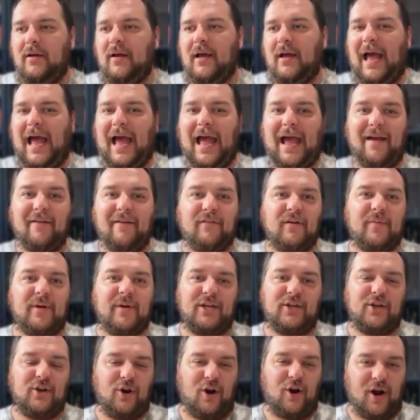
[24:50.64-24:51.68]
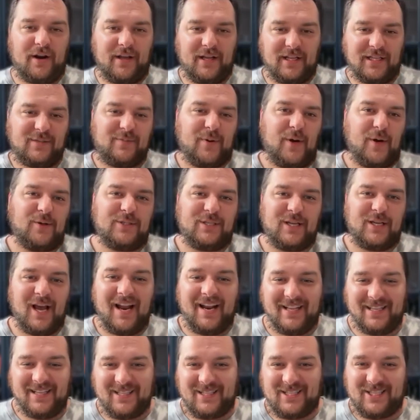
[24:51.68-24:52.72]
everybody in your audience posting on
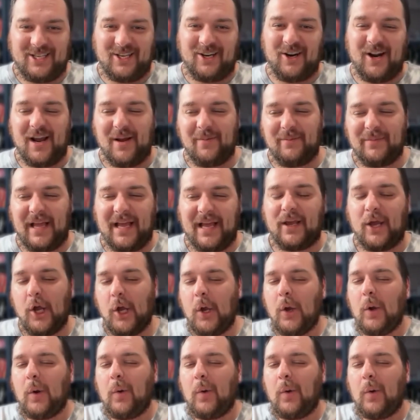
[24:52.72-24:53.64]
Instagram, like